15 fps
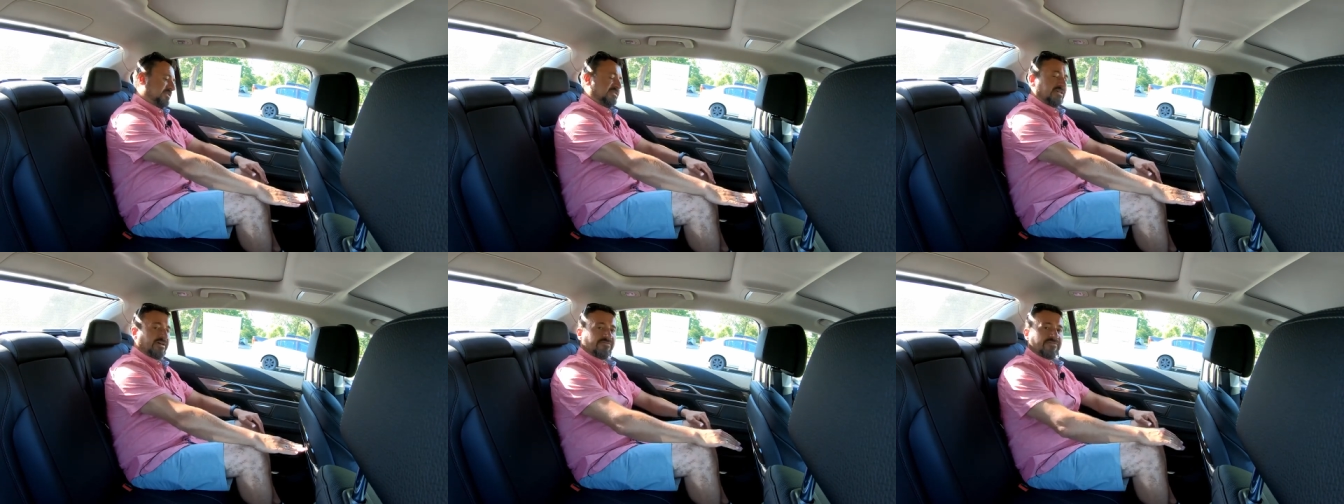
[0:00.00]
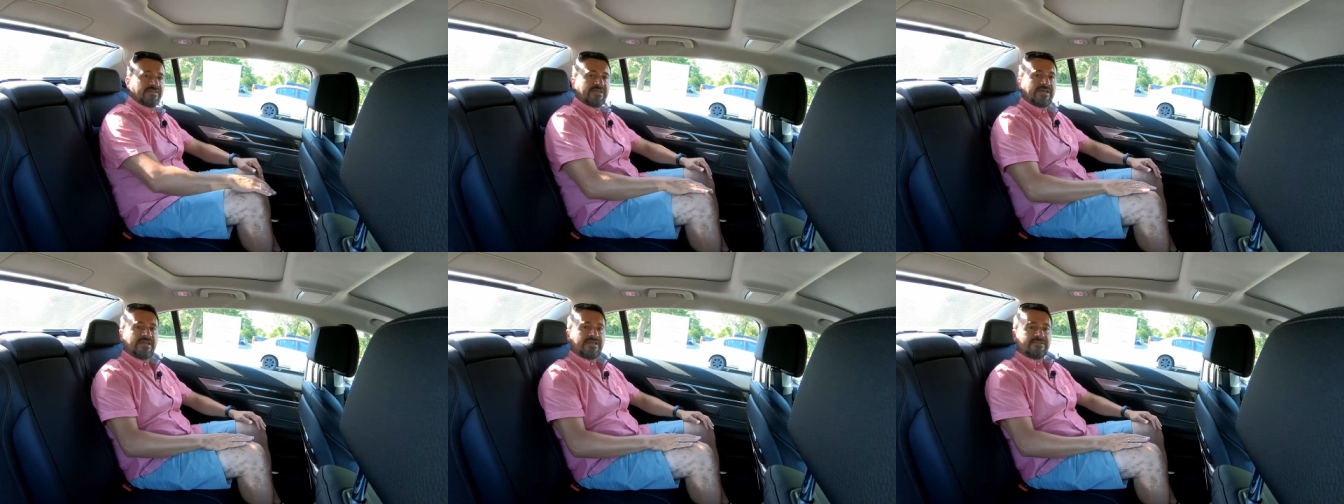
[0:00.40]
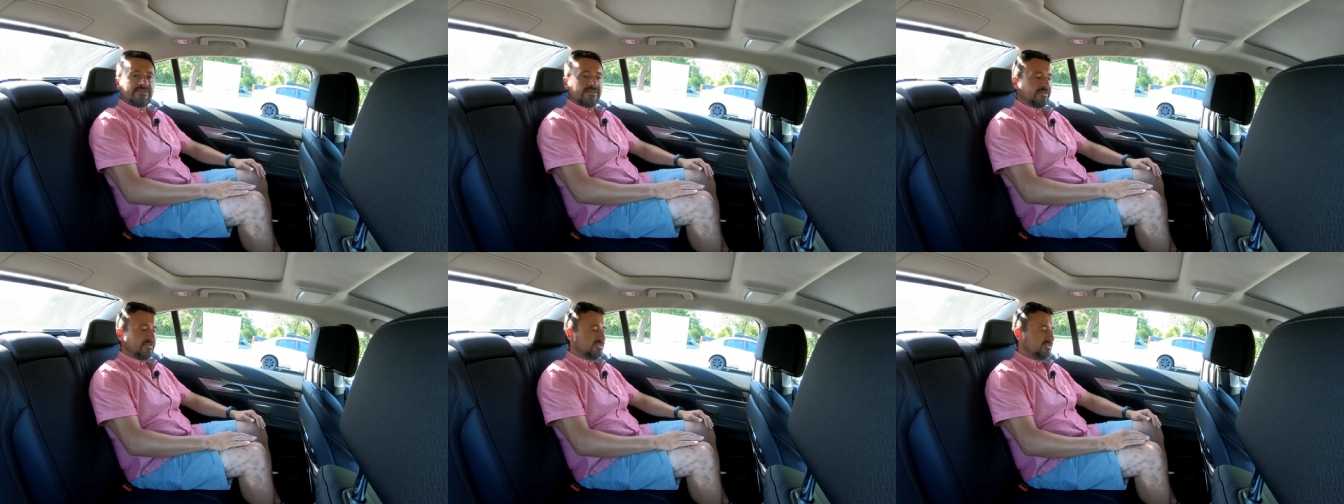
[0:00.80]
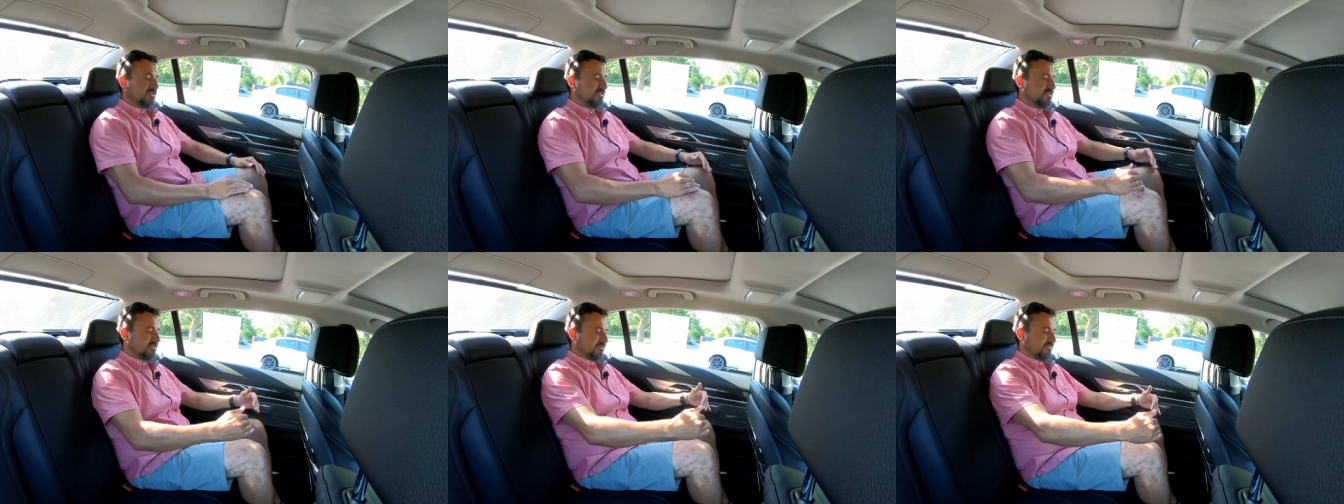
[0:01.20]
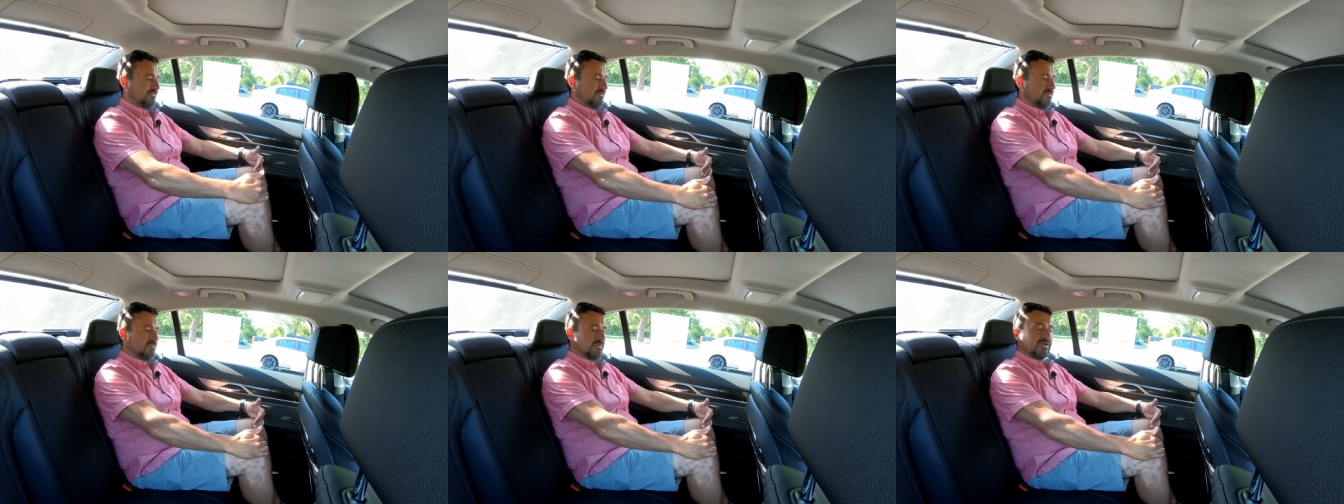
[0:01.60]
I have
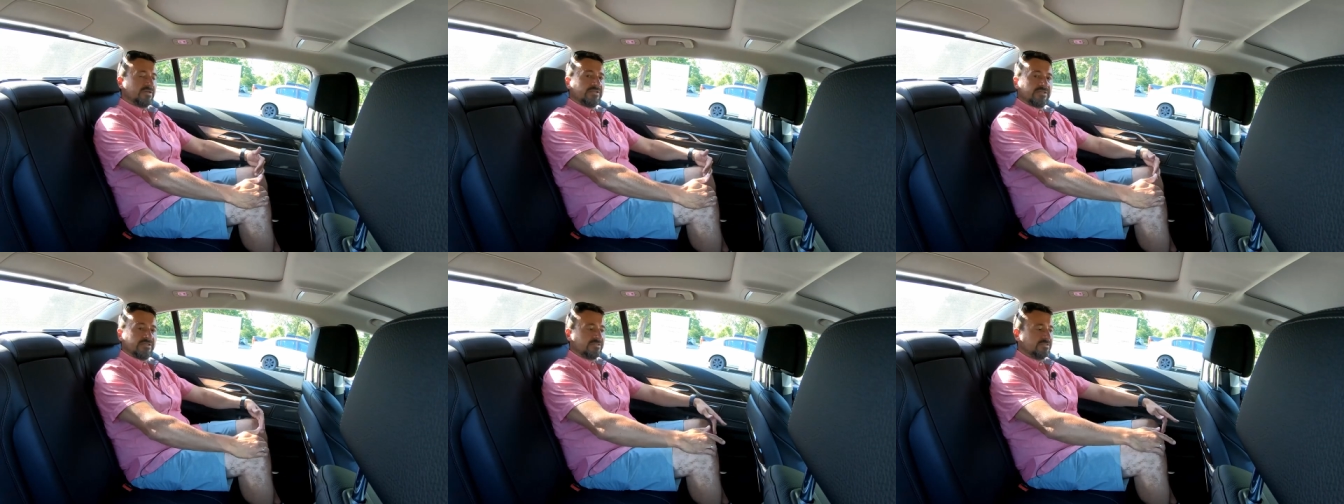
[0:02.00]
probably another